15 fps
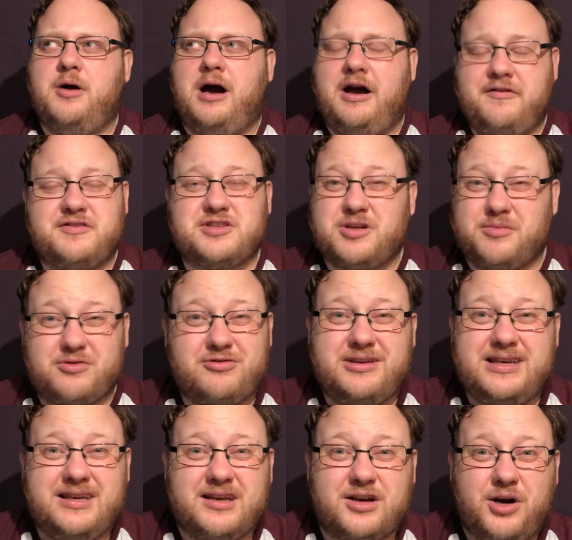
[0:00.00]
I've stopped
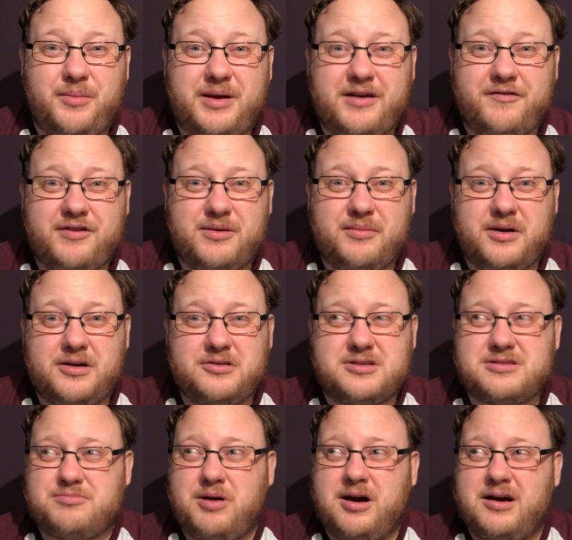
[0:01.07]
reading the comic for the
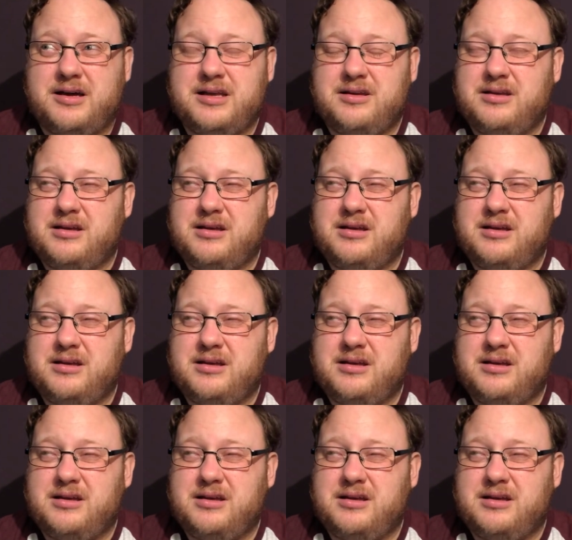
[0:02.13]
most part.